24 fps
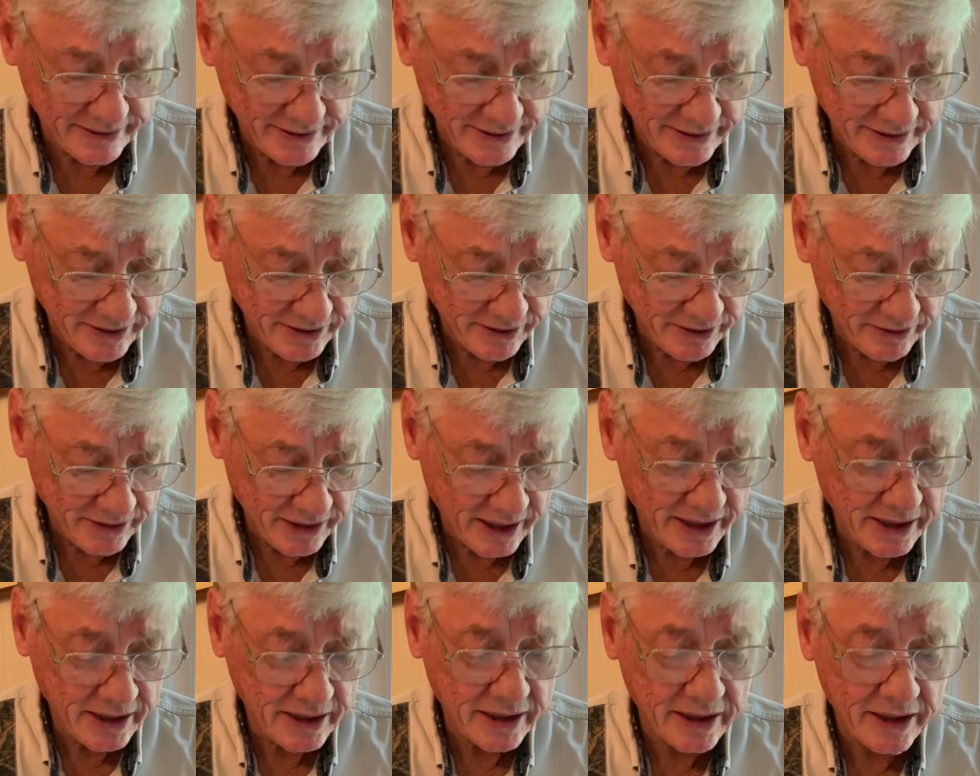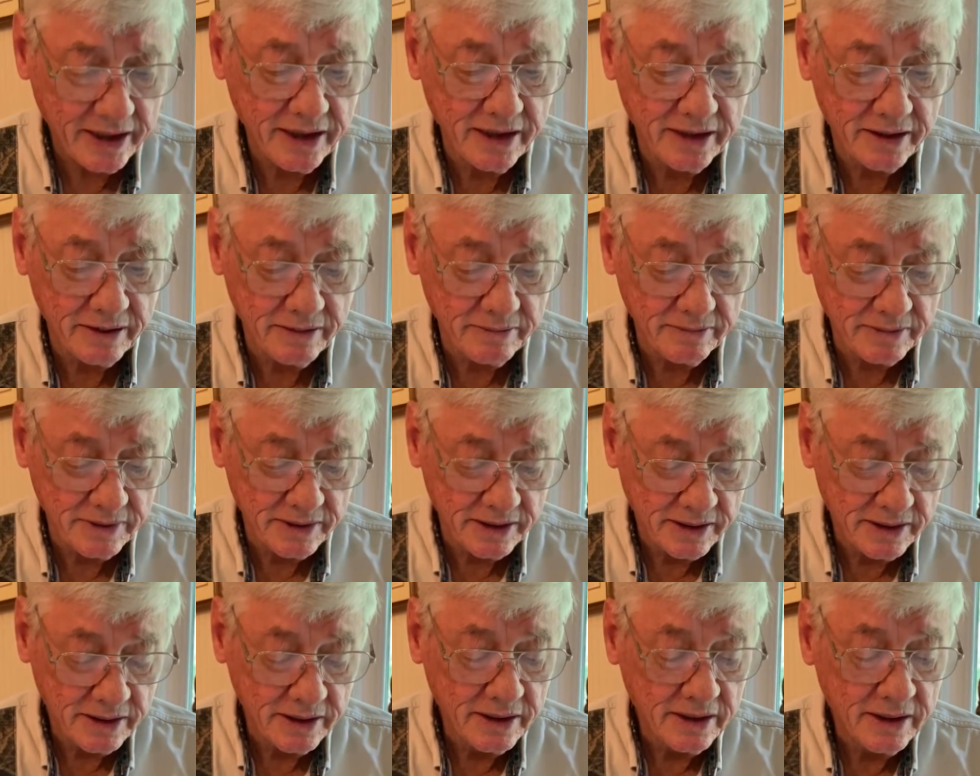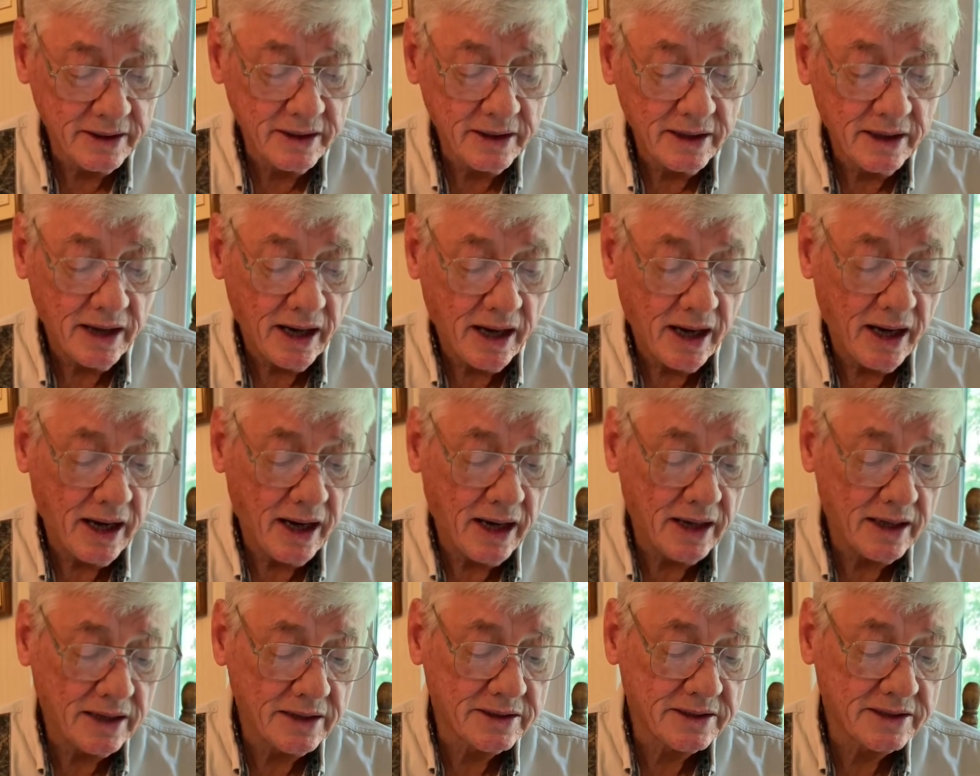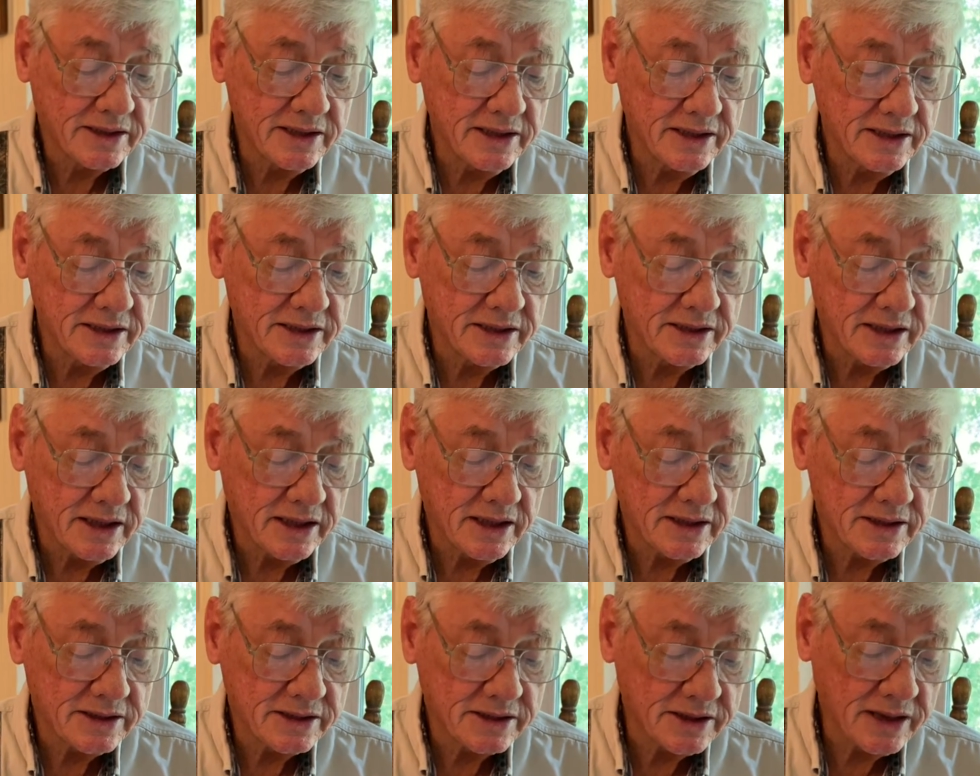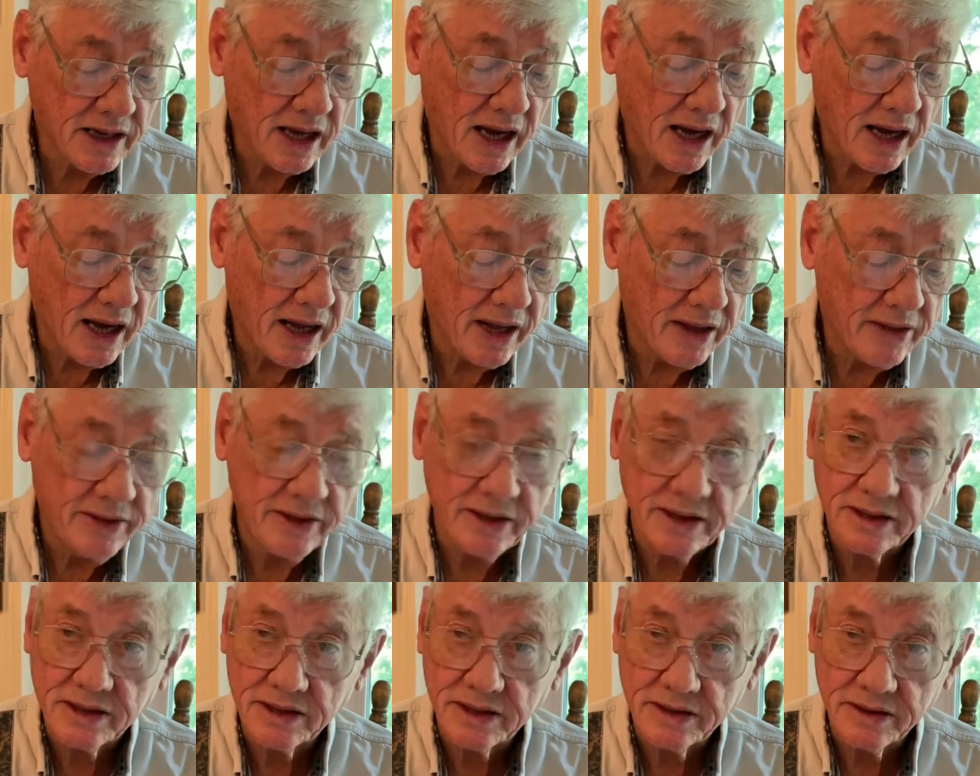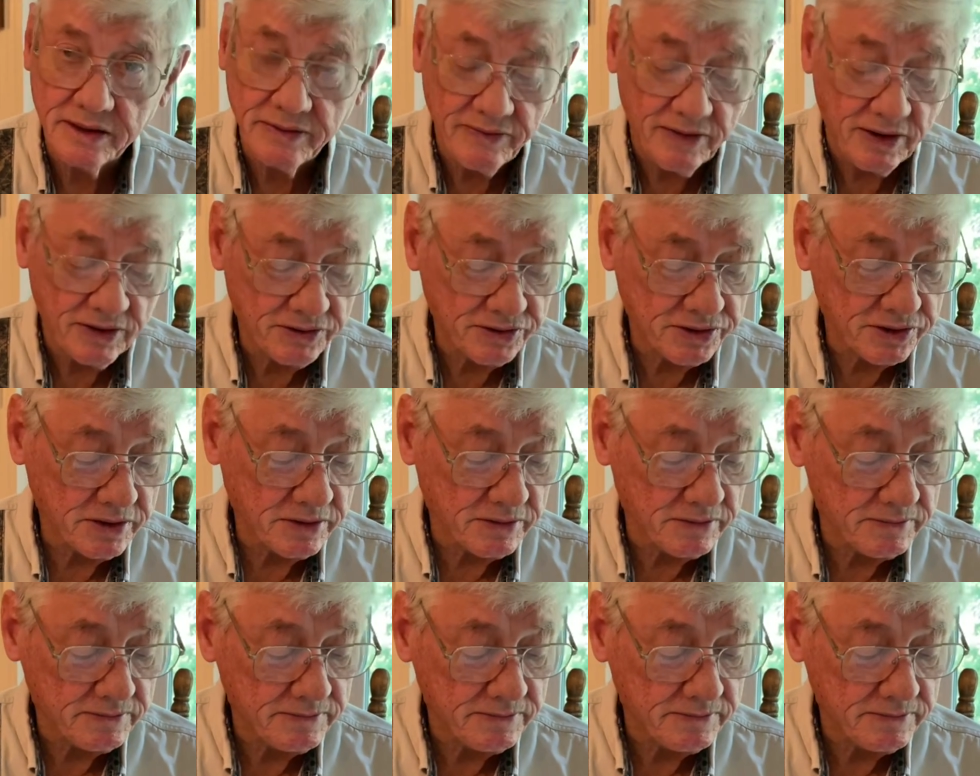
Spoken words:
in the United Kingdom sends us this devotional.